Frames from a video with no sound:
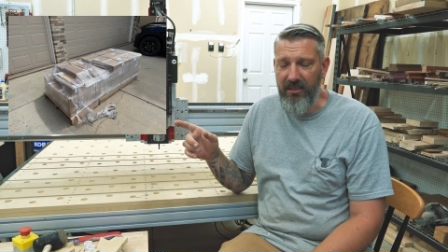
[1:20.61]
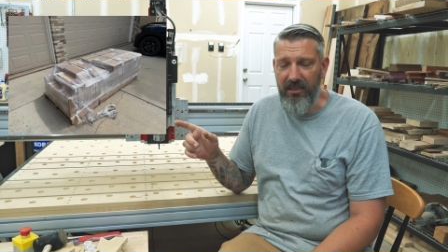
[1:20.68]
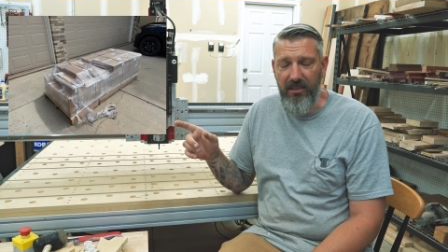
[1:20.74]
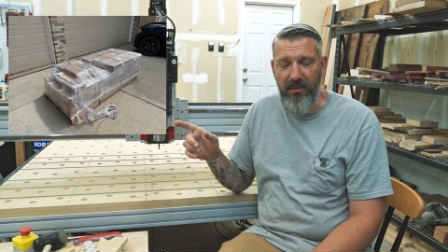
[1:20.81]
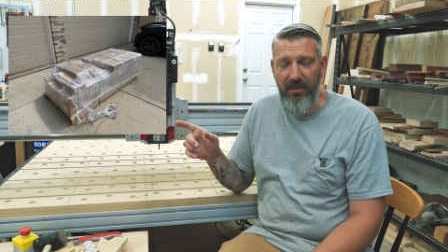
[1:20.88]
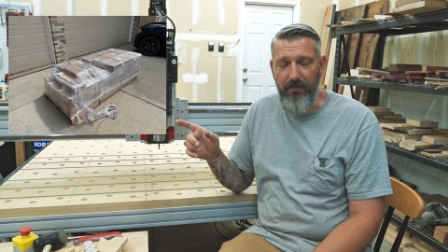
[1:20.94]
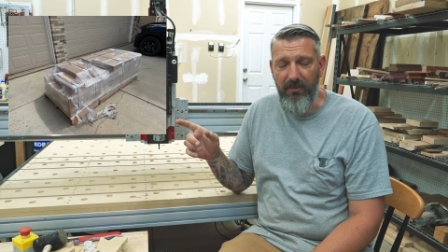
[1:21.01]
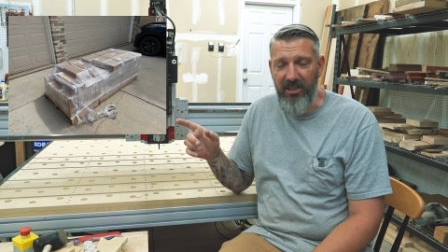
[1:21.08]

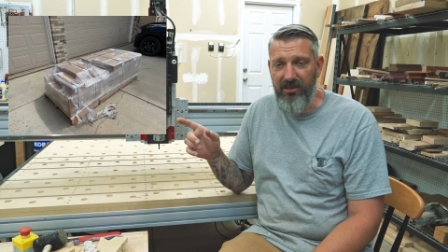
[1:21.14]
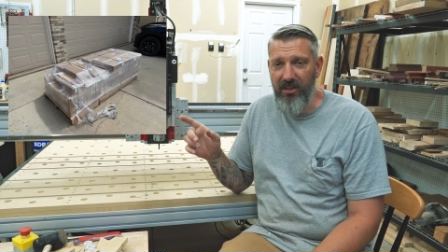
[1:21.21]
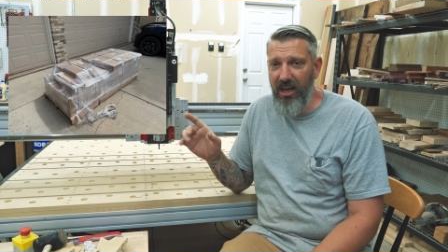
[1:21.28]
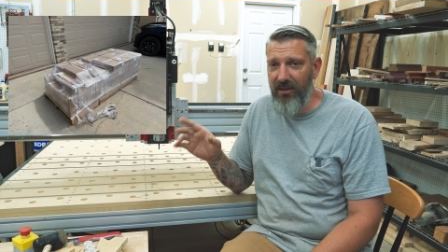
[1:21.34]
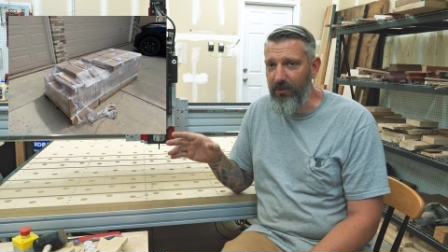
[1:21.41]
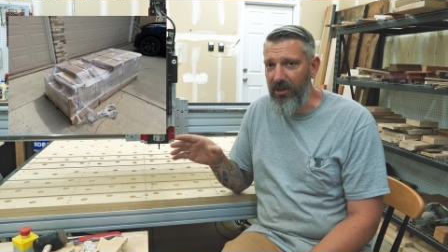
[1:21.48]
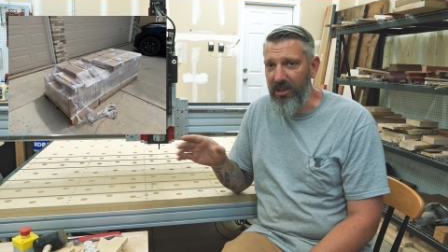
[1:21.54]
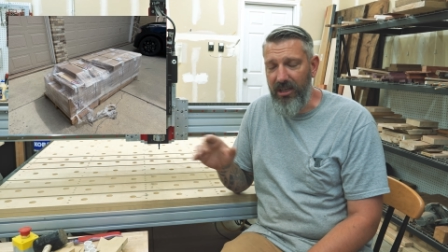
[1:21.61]
in my
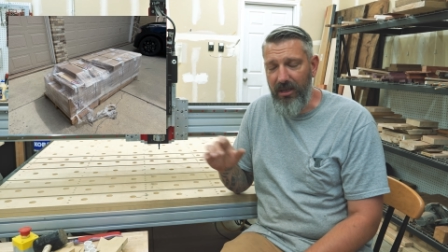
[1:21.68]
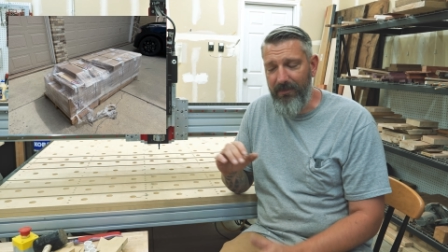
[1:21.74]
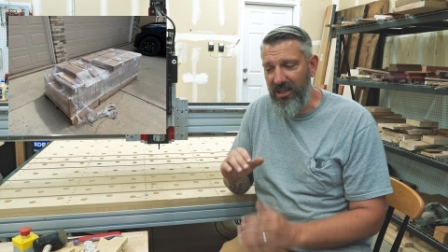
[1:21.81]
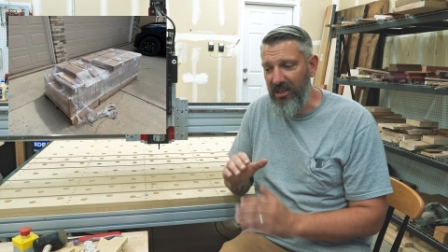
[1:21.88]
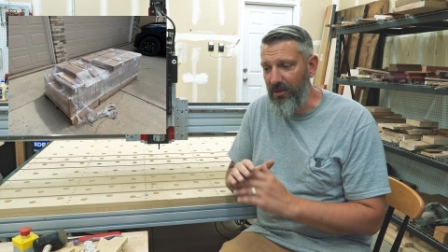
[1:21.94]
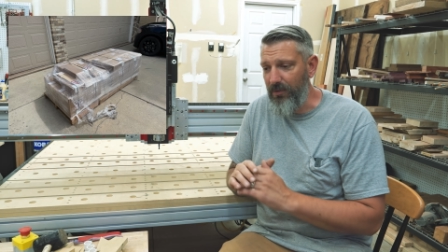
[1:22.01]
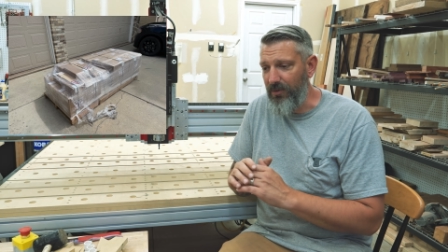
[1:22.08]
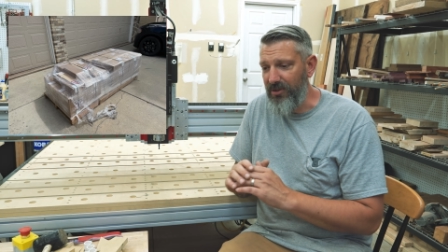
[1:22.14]
driveway, I
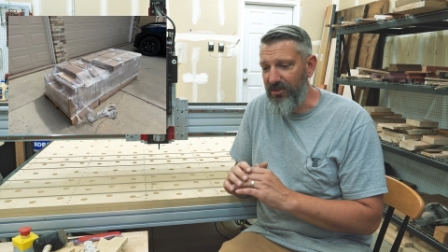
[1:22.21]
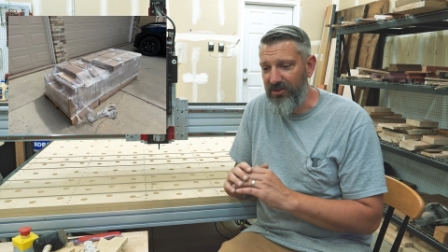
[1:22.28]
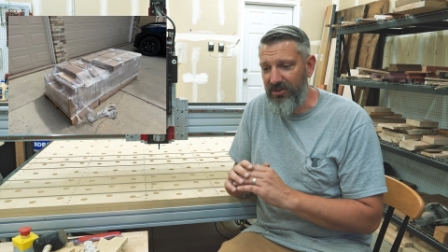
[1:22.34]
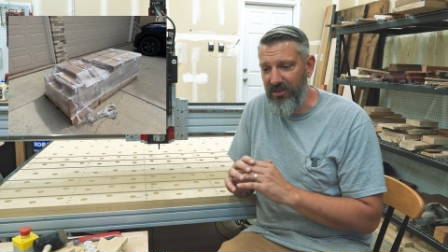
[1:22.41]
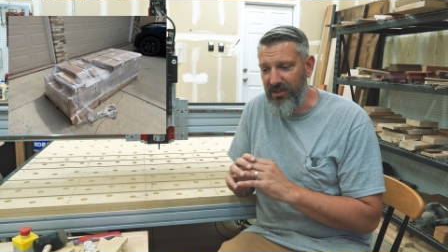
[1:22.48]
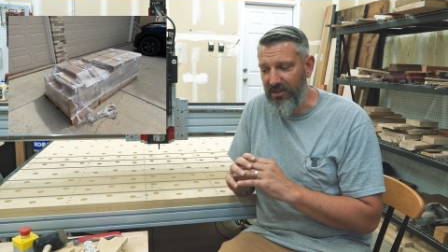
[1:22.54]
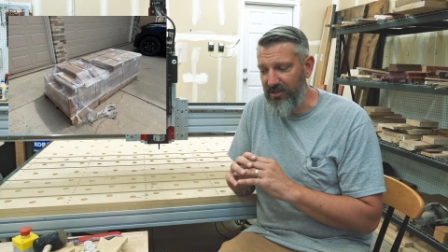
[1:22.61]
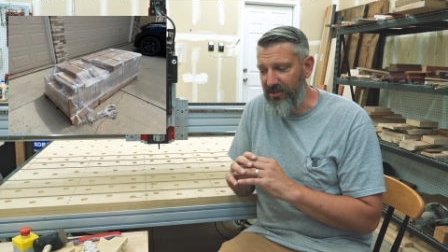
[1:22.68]
mean, it was
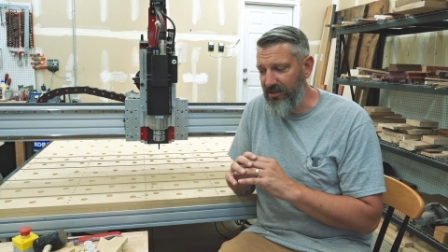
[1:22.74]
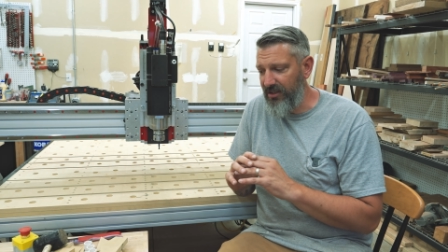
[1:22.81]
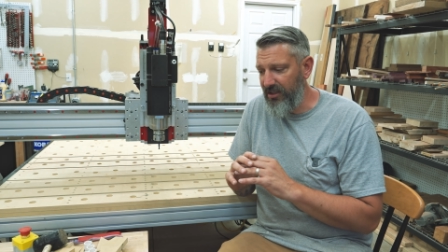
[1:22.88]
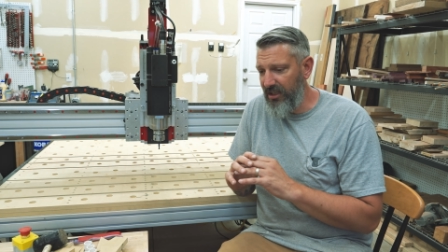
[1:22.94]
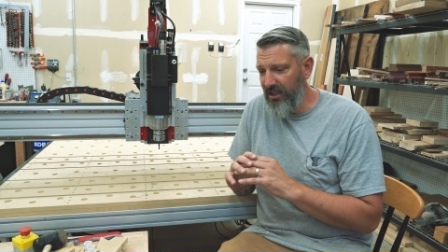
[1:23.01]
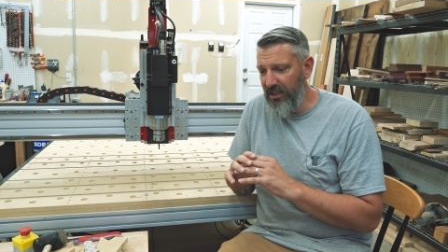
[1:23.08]
just,